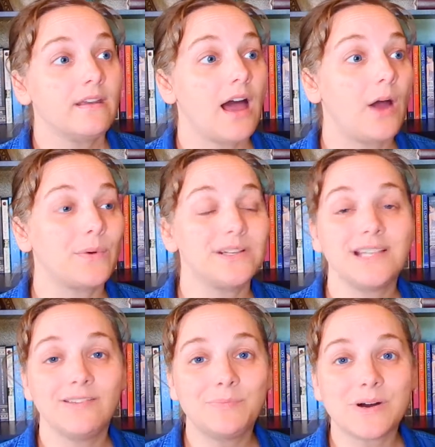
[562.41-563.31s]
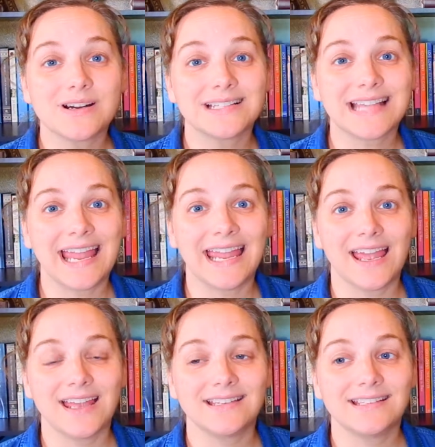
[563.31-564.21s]
I'll receive books
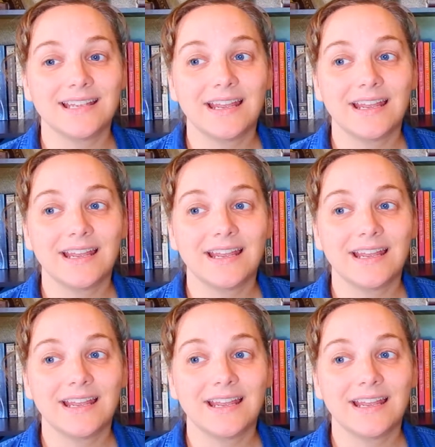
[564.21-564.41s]
and